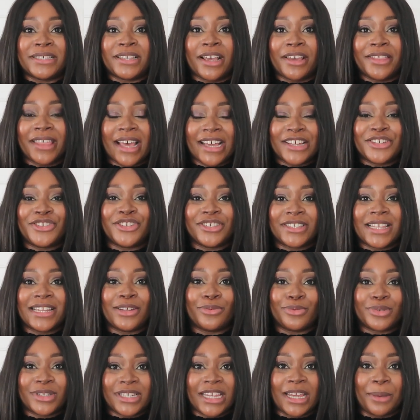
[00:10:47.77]
So that's just a
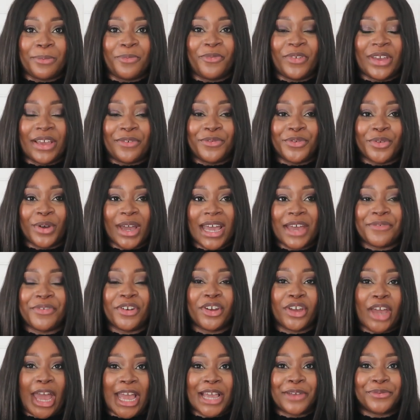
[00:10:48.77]
little tip for if you're
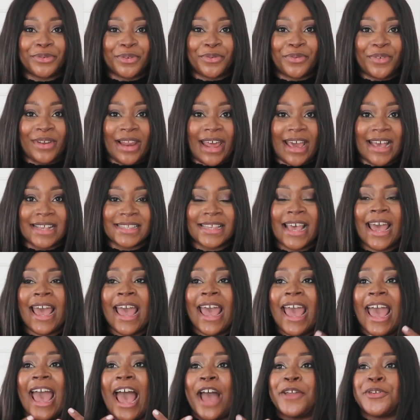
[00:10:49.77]
ever going for flares
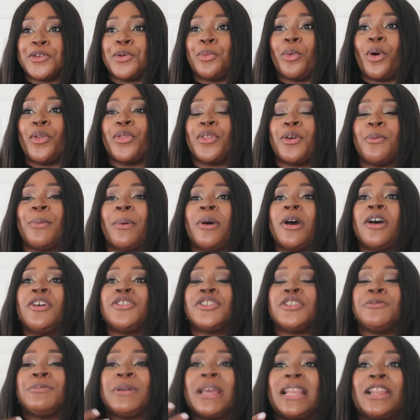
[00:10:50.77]
and you want them
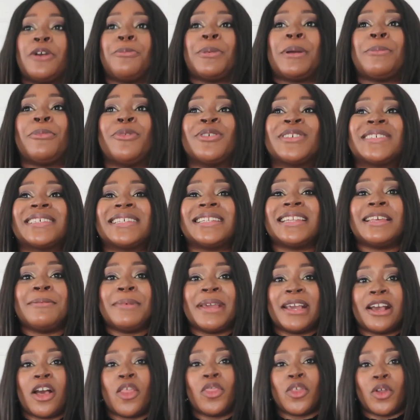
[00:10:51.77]
to be a little bit more
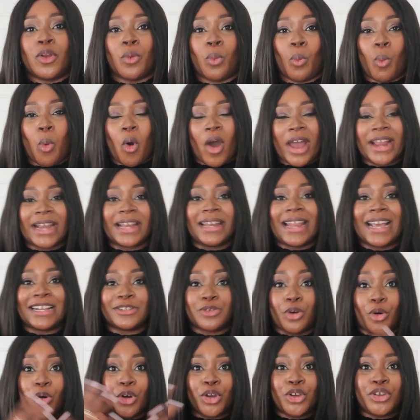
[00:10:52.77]
slimming than wide
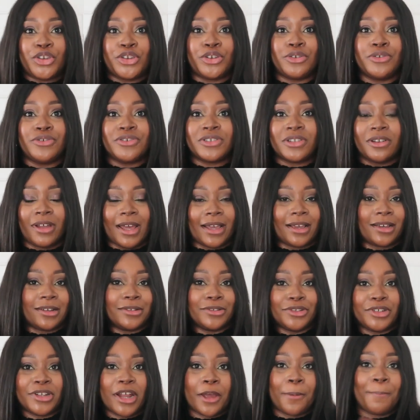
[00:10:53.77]
leg or huge,
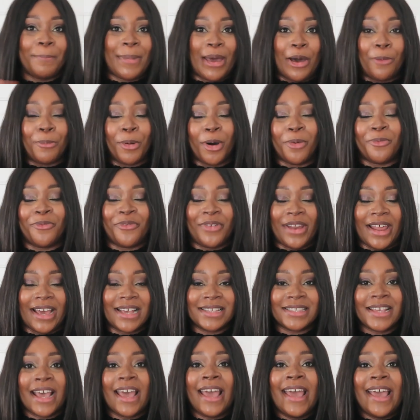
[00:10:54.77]
like, you know, bell bottom
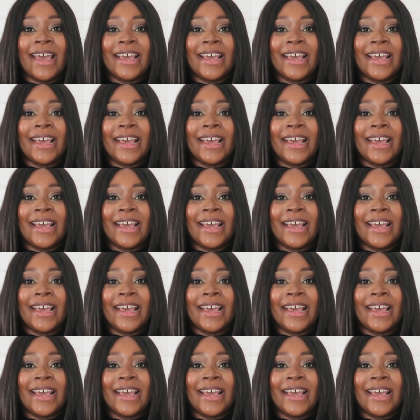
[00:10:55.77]
flares,